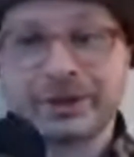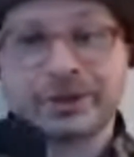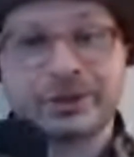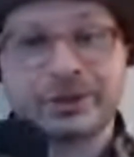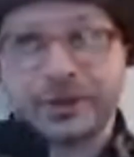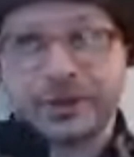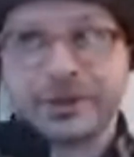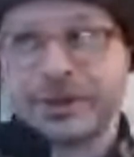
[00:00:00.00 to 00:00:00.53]

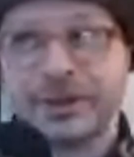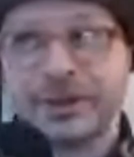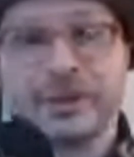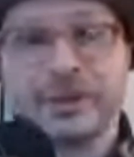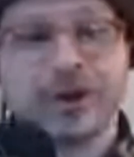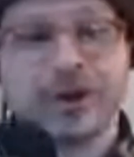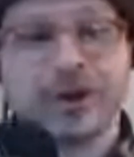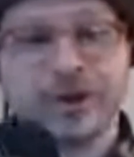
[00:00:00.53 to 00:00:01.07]
does it need to be
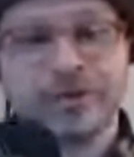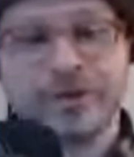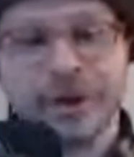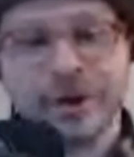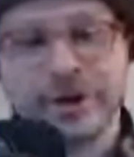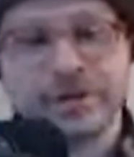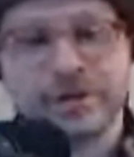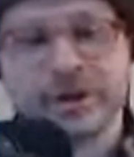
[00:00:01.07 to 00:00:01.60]
thought of in a
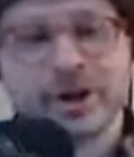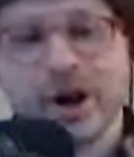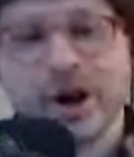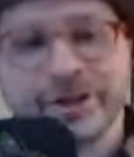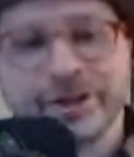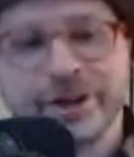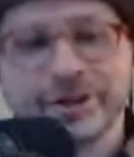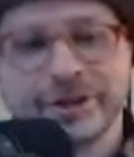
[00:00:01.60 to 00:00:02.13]
different
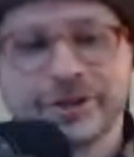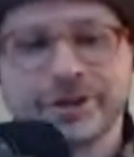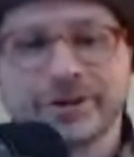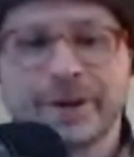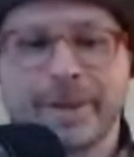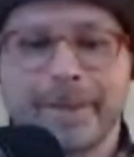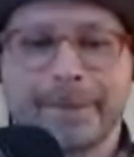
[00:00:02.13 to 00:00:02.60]
context?